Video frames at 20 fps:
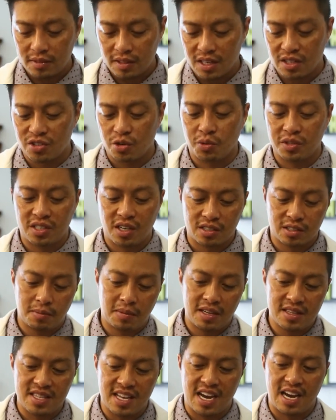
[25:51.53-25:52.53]
So we talked
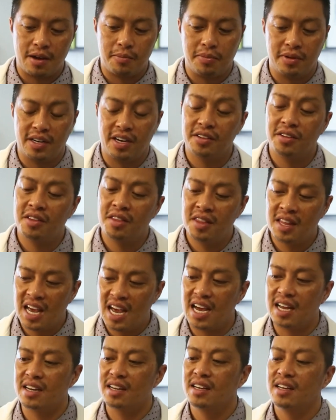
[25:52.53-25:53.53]
about that. But other than
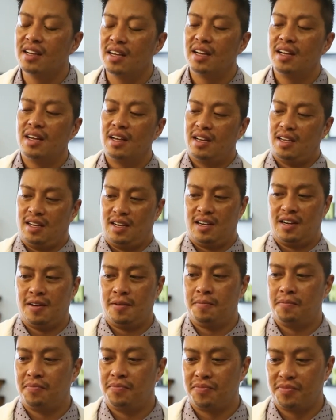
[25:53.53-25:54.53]
that,
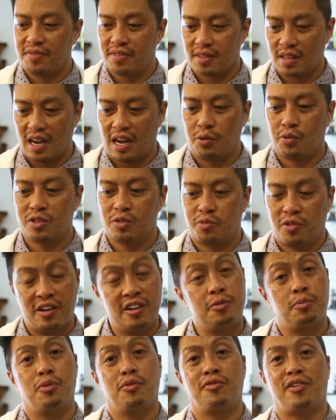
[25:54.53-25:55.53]
um, I was
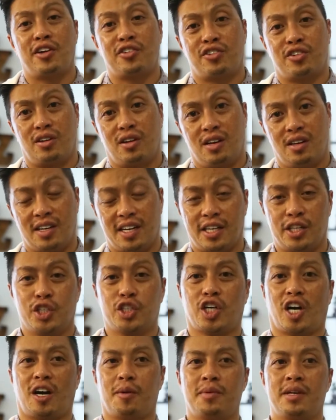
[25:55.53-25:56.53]
very professional and
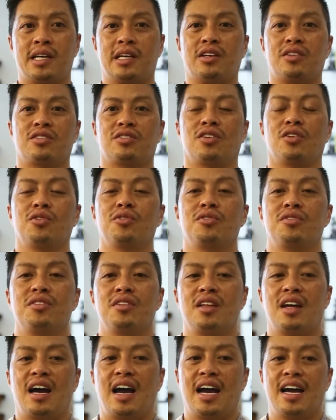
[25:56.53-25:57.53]
charming. So
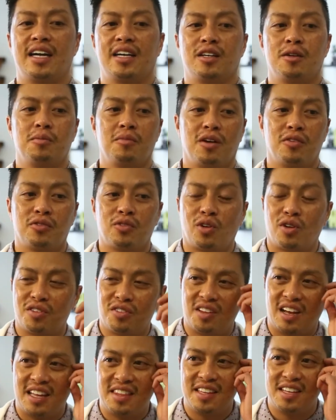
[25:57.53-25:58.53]
I, of
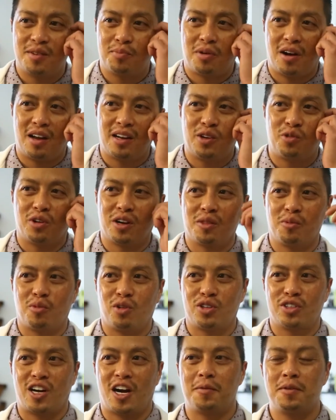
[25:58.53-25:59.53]
course, I think probably one of the
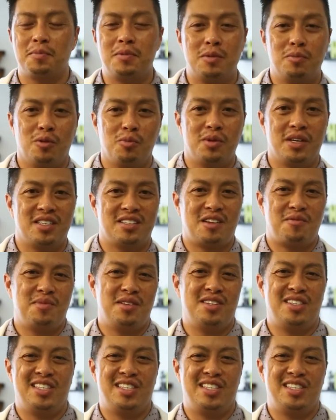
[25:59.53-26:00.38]
more charming people because I've been